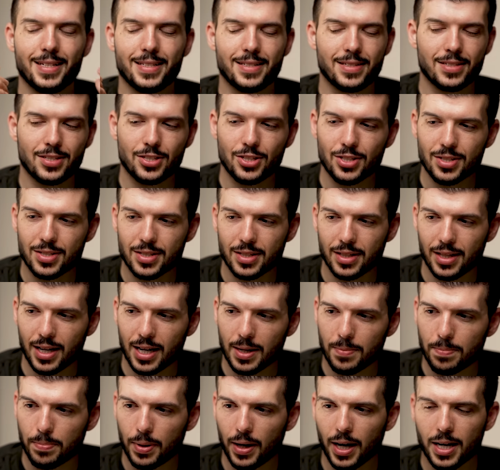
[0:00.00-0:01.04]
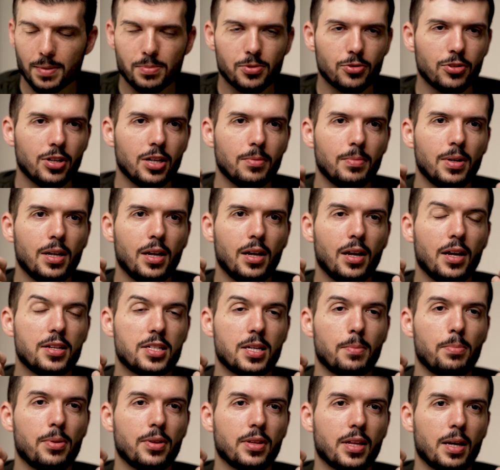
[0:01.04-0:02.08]
It's just a pipe dream,
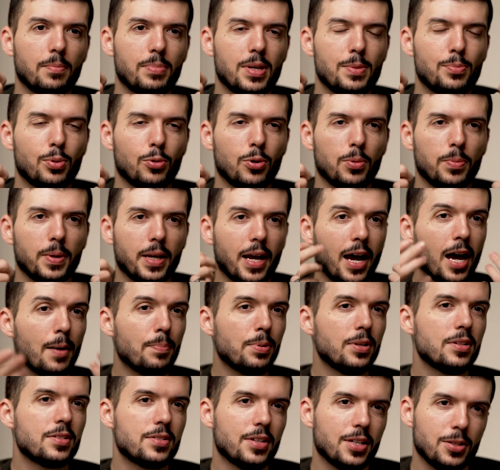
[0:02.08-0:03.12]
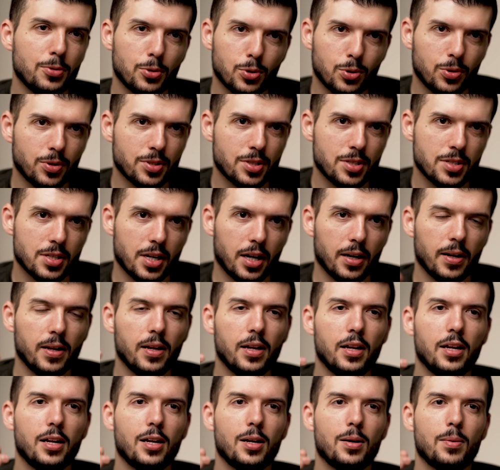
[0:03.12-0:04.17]
something that people would be happy to sell you courses on,
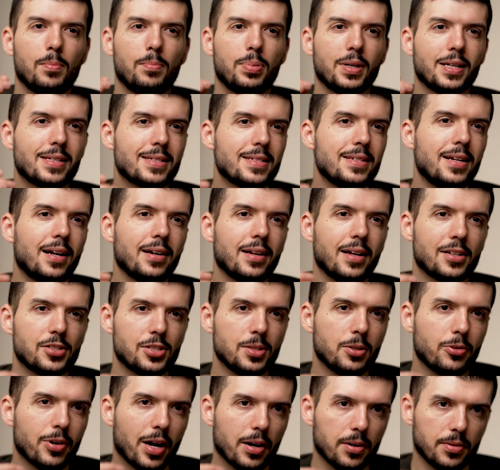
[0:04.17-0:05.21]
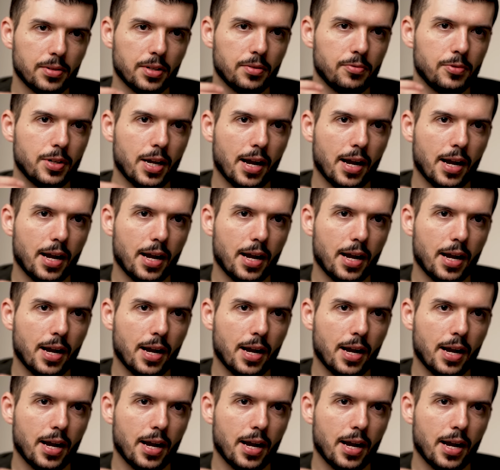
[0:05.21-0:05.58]
but it's not actually grounded in